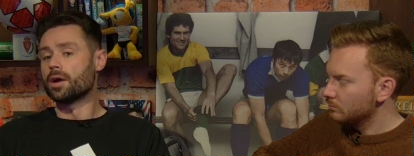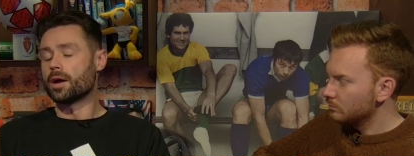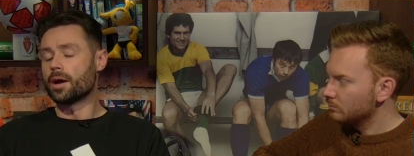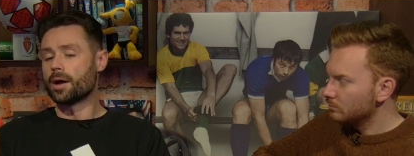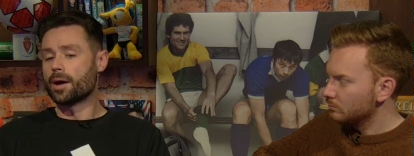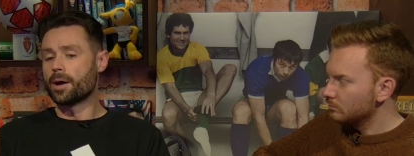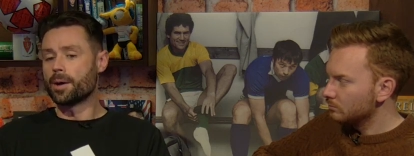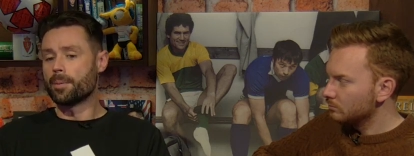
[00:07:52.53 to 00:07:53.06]

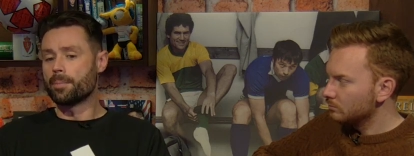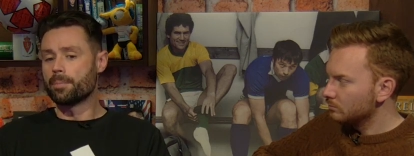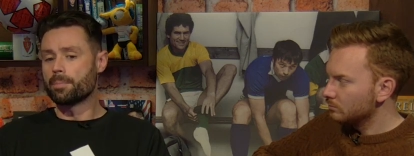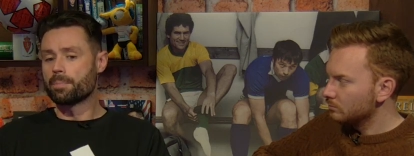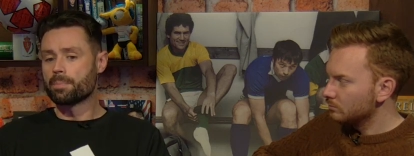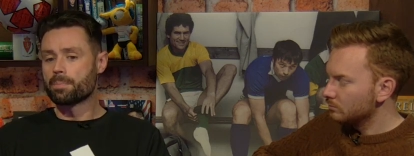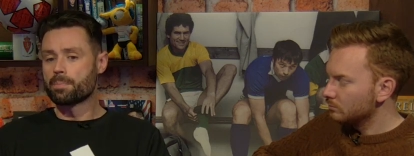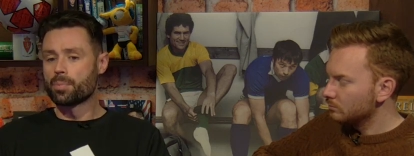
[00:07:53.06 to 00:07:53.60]
Speaker 1: Um,
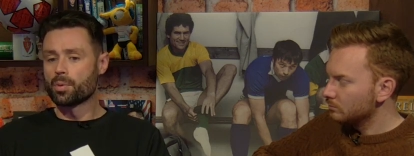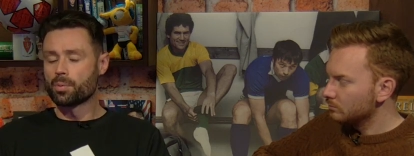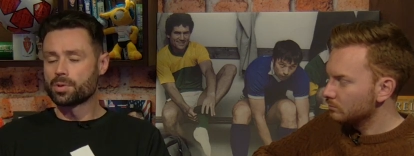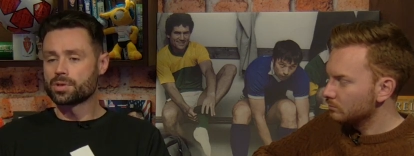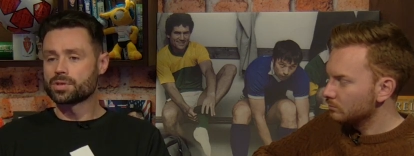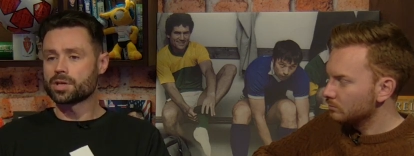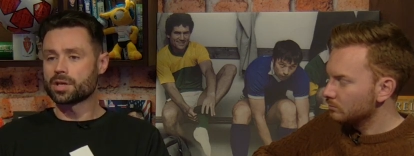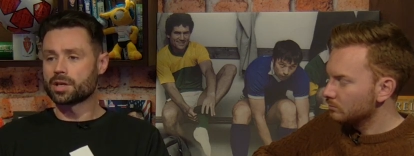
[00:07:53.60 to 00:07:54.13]
but when
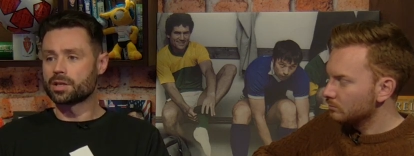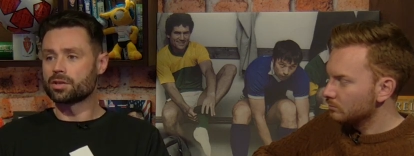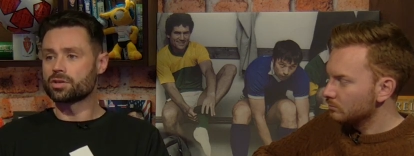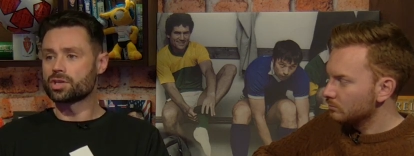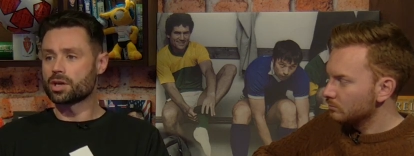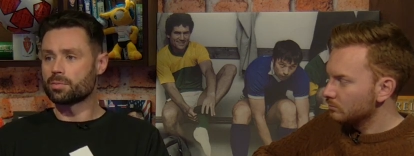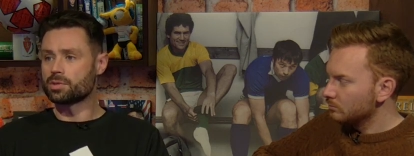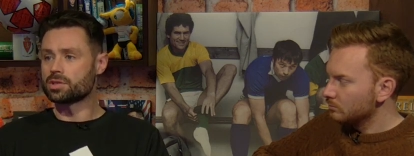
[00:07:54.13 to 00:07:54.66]
you start getting the
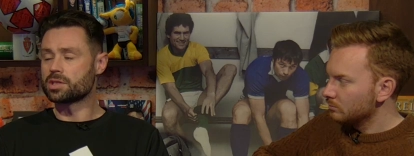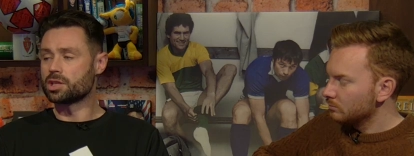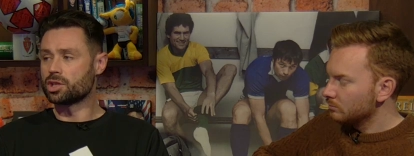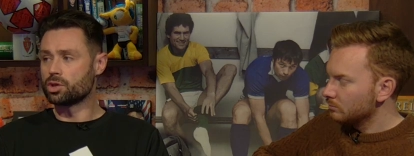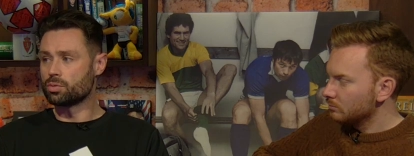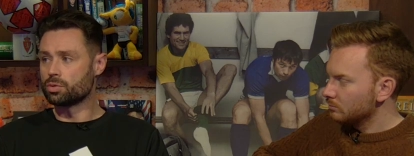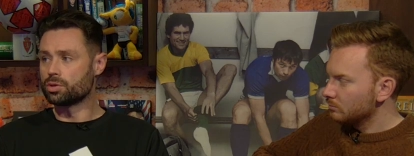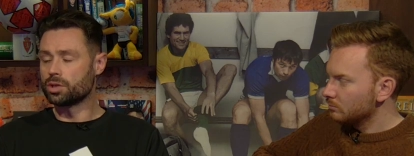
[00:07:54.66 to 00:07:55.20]
Champions League,
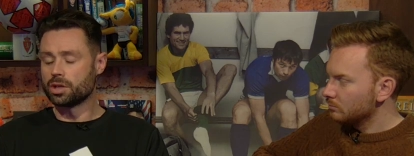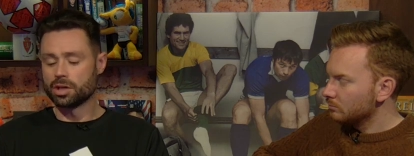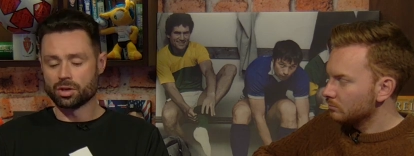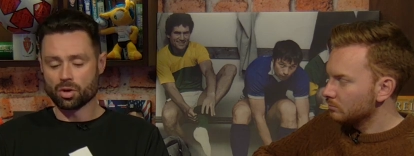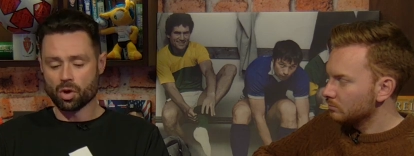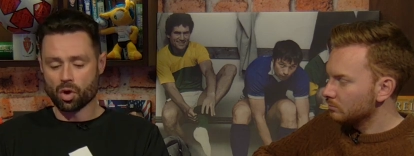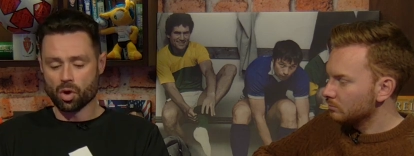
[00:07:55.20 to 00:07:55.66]
you will need